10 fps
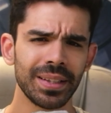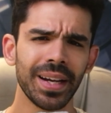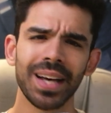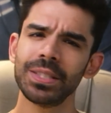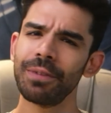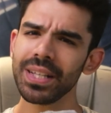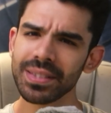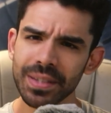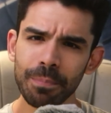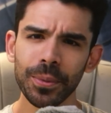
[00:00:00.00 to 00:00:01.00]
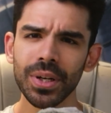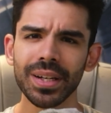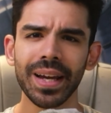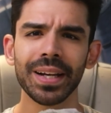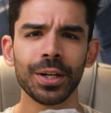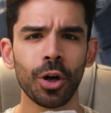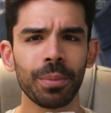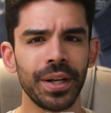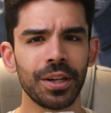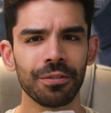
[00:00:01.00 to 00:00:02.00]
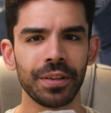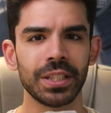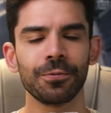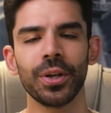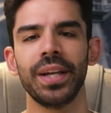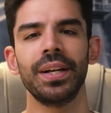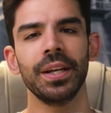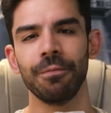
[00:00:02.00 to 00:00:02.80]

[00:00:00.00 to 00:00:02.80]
that has a very simple drag and drop interface for editing